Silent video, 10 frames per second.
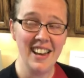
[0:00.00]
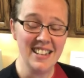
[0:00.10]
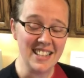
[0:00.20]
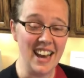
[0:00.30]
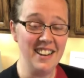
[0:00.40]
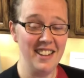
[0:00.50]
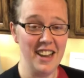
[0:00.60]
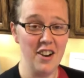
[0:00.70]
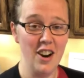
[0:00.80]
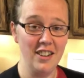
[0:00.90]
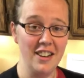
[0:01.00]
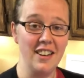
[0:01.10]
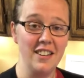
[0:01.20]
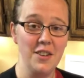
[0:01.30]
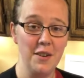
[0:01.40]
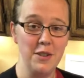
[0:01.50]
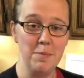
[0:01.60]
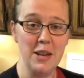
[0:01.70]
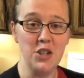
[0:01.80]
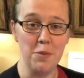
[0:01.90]
It's kind of like garlic. You have to
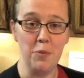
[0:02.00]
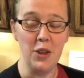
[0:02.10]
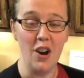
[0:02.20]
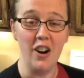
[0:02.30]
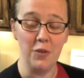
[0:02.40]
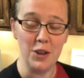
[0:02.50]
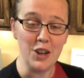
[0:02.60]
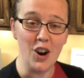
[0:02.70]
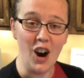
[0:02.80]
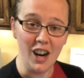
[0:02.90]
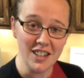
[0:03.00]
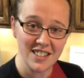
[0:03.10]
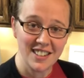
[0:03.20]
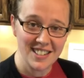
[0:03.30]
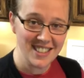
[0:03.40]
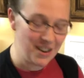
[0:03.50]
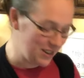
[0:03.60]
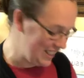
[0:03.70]
measure with your heart. Isn't that what